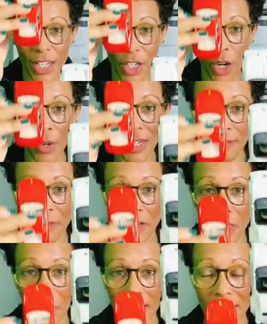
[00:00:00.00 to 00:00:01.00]
to go at a different
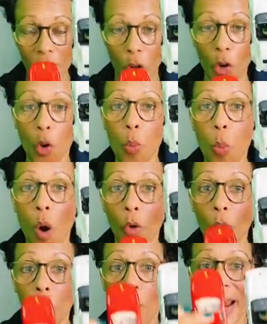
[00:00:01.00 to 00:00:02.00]
speed on a
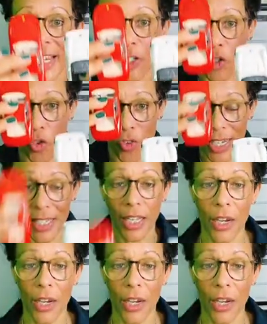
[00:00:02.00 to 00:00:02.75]
one-way street,